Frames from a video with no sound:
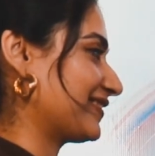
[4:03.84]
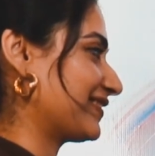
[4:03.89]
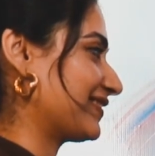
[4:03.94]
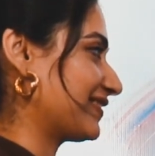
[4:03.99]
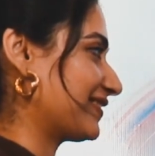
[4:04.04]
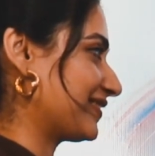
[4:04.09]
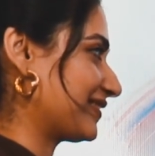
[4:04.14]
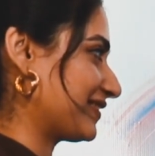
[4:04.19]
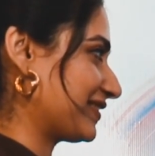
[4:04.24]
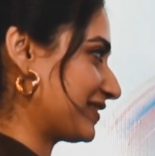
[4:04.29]

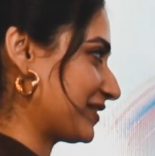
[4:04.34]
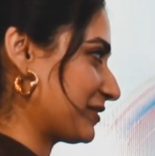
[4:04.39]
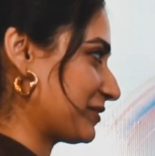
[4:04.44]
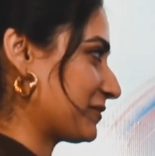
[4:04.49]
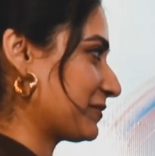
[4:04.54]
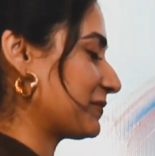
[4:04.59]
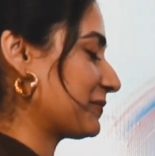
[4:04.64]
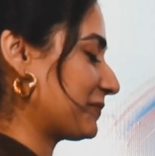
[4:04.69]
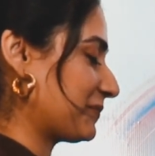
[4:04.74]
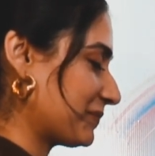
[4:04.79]

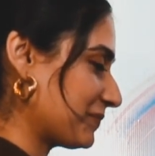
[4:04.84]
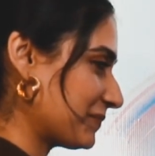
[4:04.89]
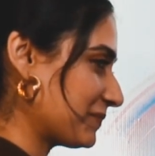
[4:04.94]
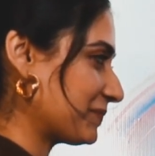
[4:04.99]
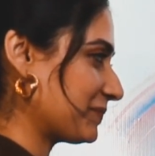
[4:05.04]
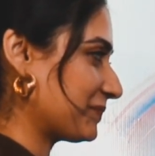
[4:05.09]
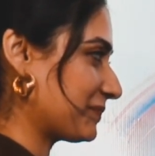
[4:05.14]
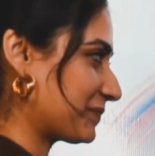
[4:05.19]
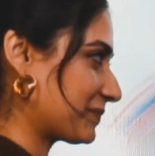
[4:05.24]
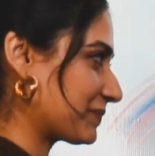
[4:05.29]

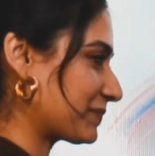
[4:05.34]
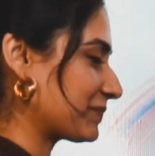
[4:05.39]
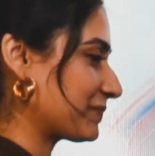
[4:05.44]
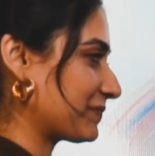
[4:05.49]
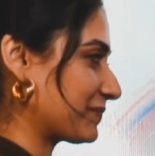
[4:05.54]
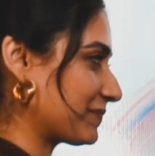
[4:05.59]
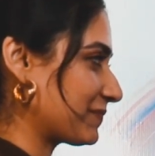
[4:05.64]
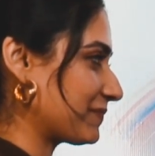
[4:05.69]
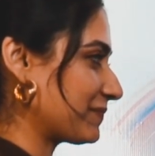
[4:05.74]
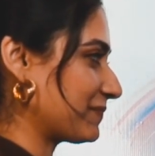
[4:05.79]

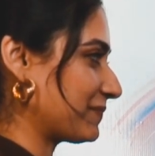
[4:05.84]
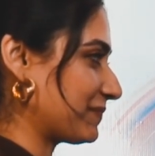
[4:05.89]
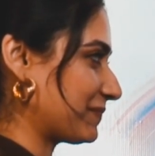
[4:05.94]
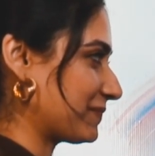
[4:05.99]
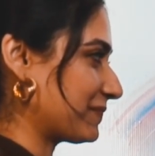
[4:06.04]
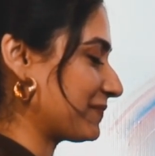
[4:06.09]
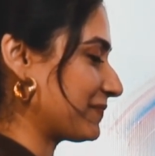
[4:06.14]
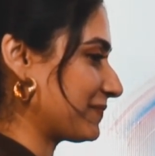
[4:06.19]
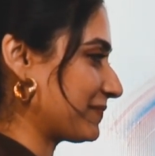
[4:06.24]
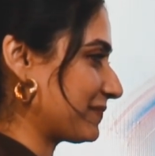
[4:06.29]

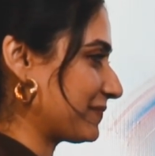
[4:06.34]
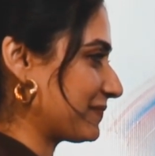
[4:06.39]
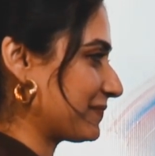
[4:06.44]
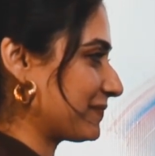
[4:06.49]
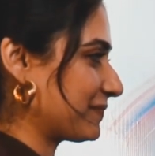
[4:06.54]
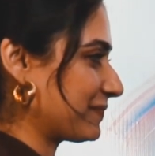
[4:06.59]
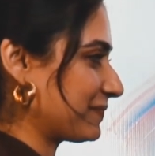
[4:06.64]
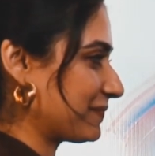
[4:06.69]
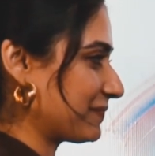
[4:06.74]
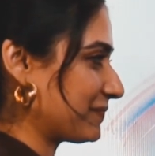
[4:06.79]

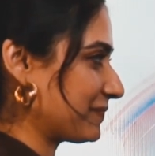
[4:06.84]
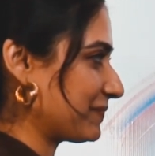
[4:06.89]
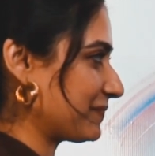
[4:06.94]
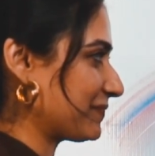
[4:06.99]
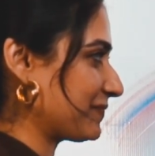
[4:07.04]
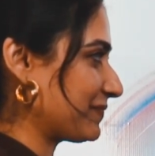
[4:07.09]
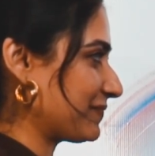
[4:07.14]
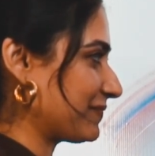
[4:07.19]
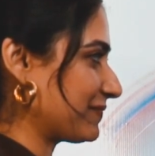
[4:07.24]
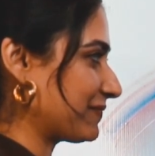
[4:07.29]

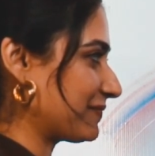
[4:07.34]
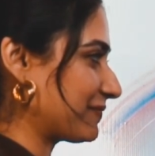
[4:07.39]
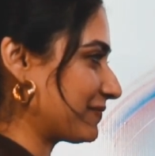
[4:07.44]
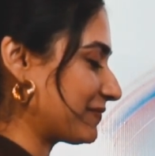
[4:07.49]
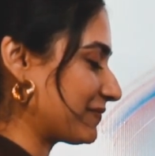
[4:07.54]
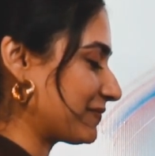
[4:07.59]
(silent)